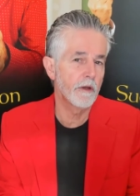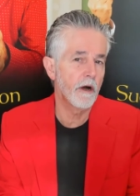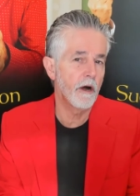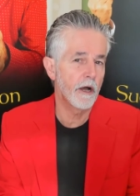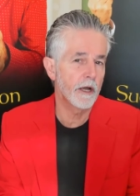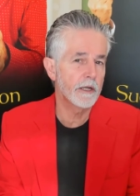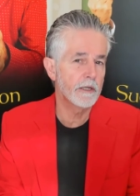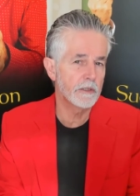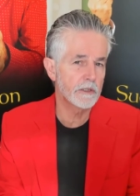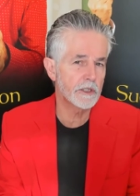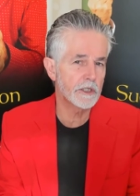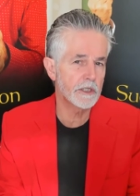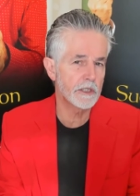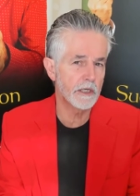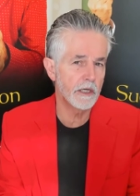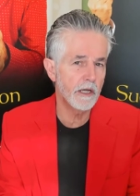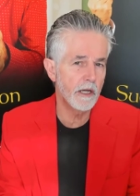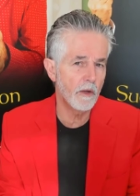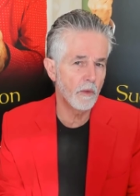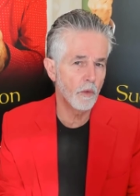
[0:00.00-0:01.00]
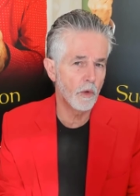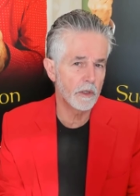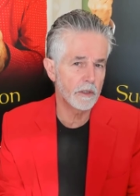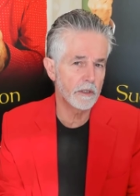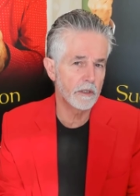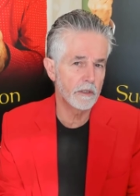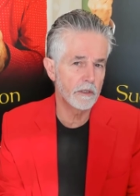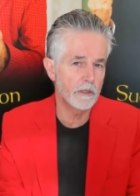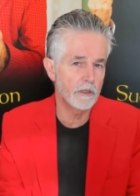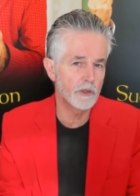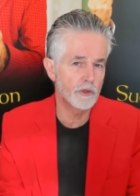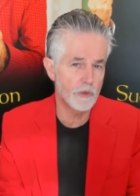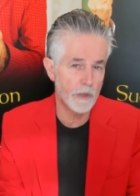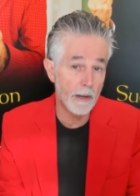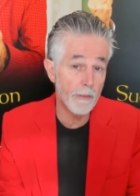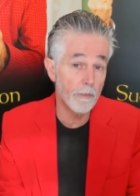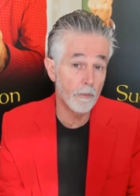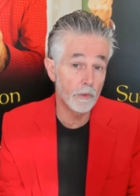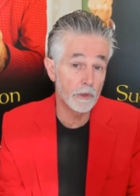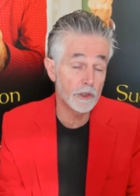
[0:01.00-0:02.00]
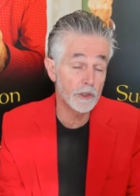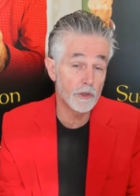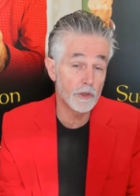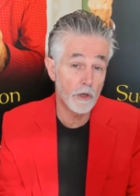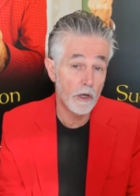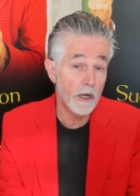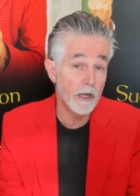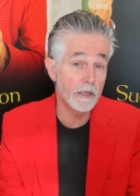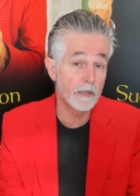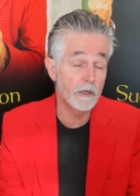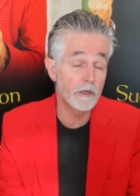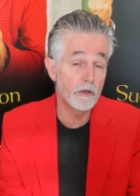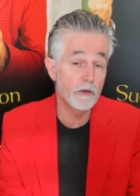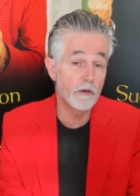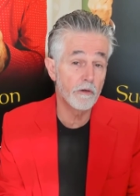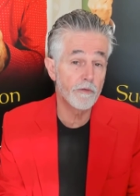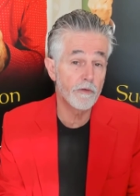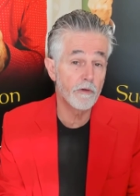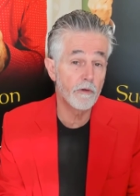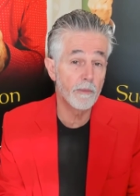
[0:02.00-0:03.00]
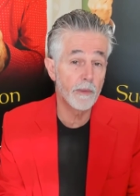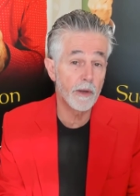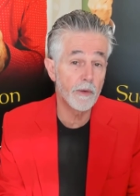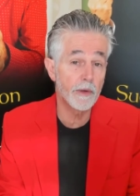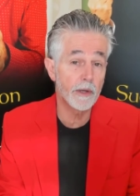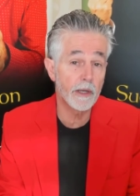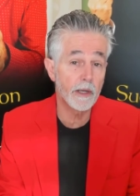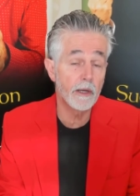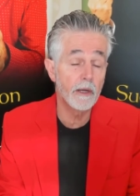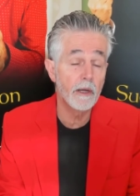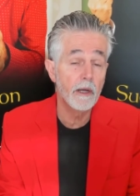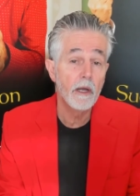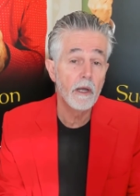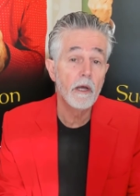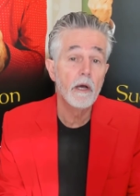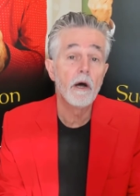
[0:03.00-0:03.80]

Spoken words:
I can see what Trump was trying to do for America,